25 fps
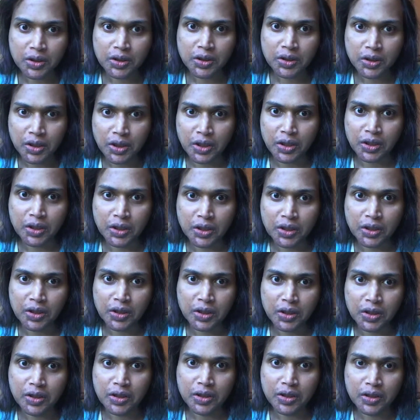Thing.
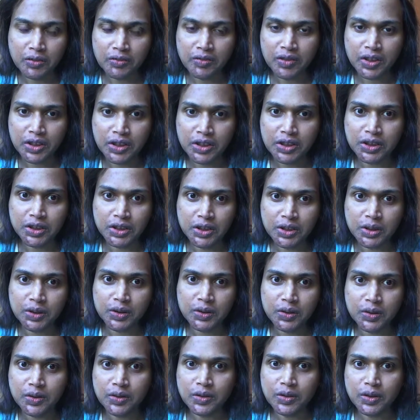Veggie stew
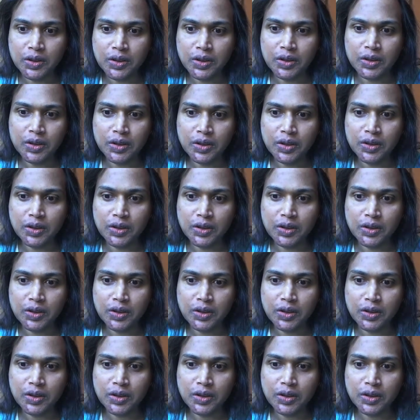thing.